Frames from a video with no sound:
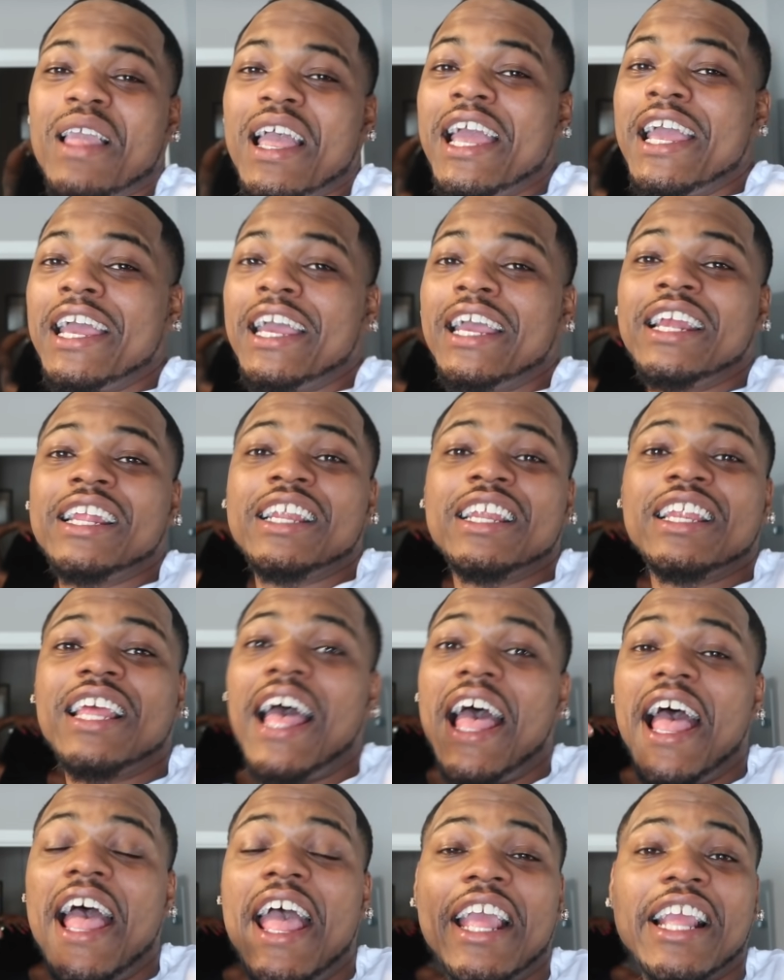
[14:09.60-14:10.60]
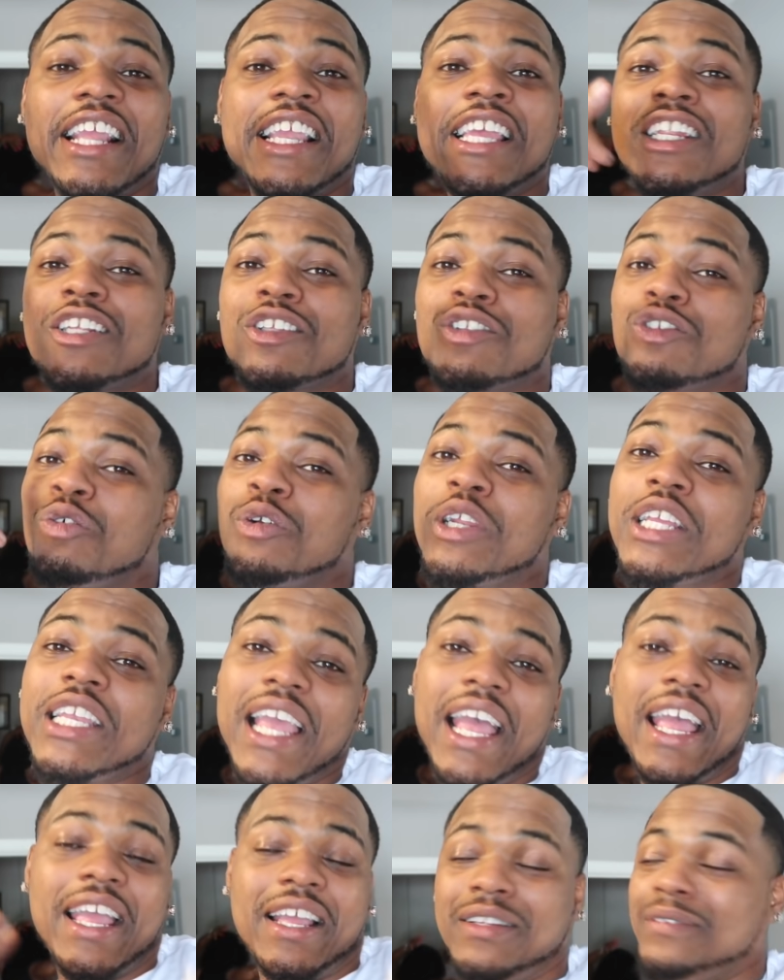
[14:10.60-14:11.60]
And hey, get us
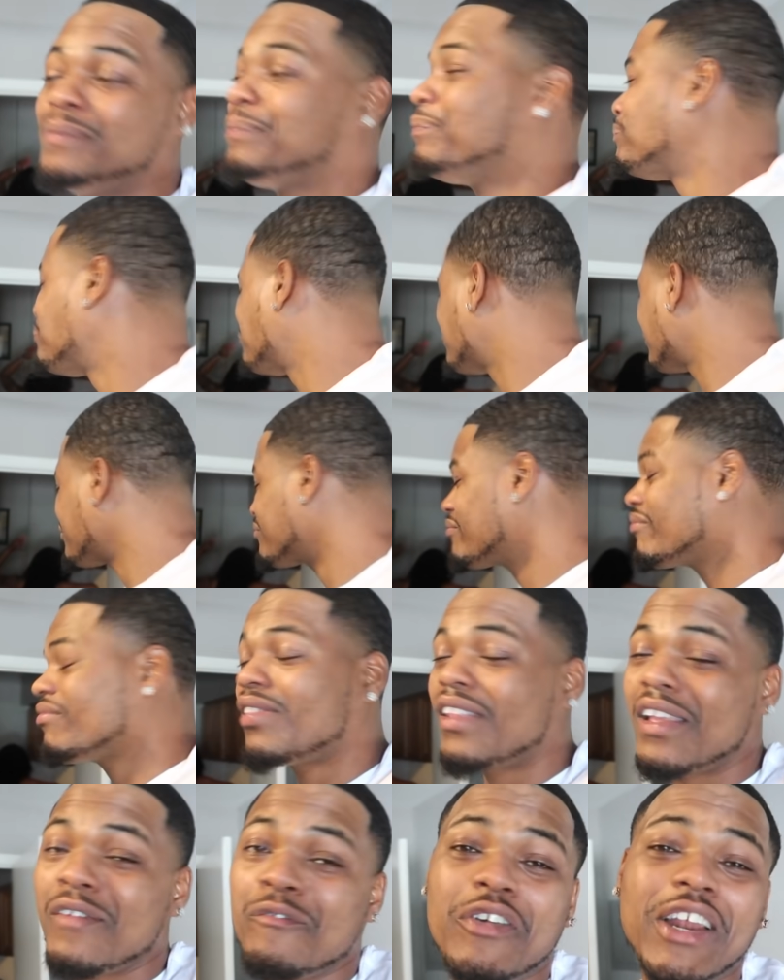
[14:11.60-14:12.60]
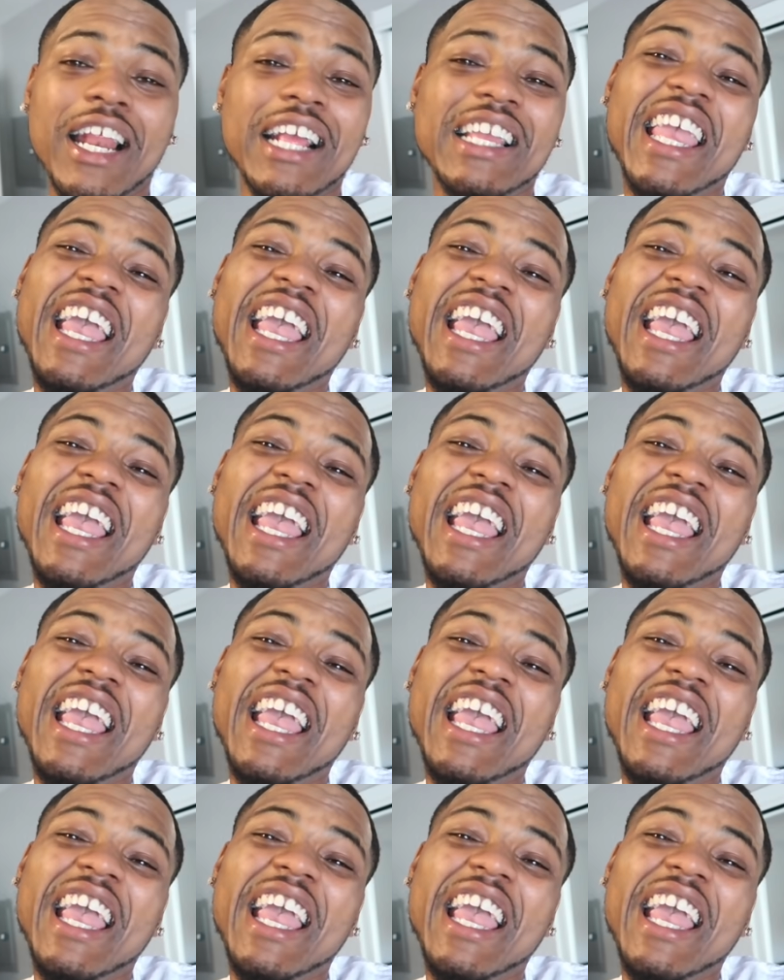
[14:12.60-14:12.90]
20K for that